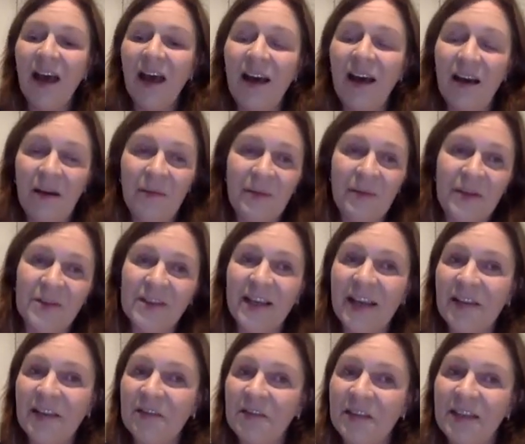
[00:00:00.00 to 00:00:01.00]
uh, because
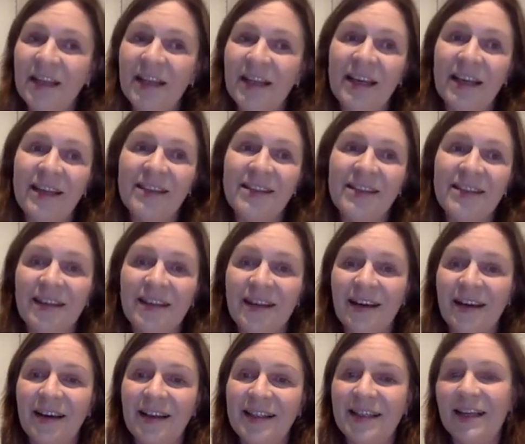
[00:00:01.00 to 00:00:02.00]
I think that it's
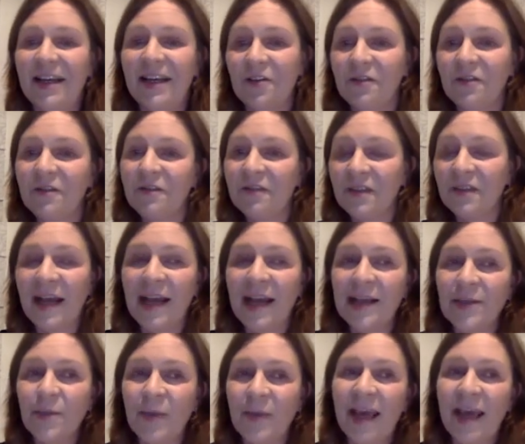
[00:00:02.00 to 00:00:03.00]
uh, it's a kind of
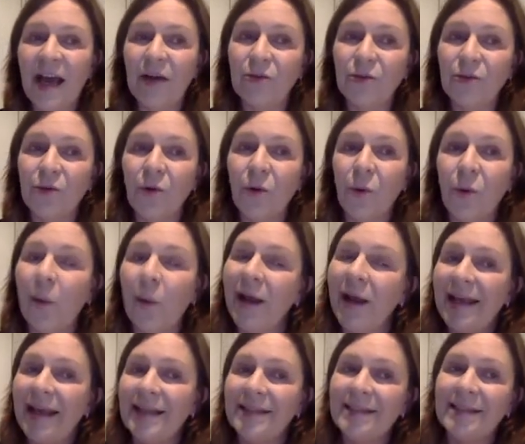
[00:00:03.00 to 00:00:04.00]
nice way how to on one
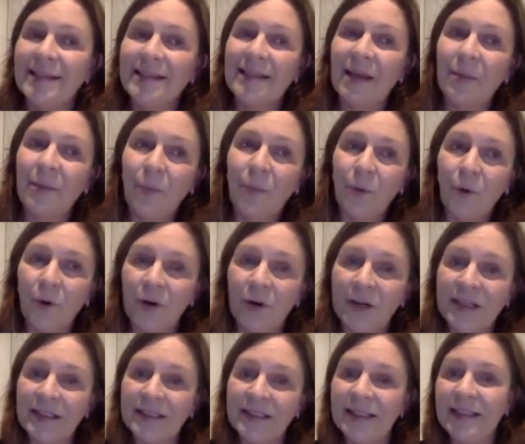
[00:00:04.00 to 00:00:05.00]
hand
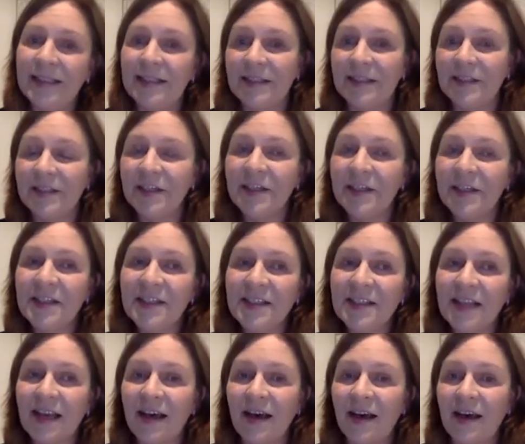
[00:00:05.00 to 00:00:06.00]
support the learners
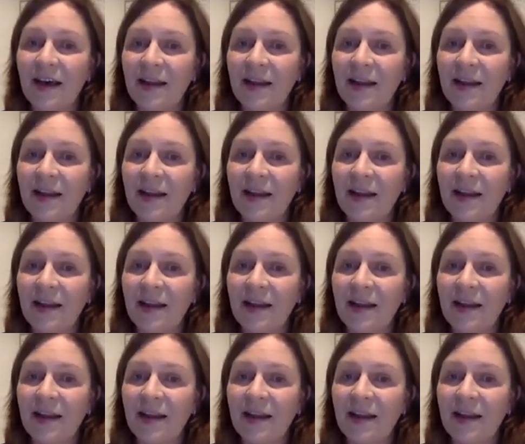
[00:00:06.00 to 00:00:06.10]
uh,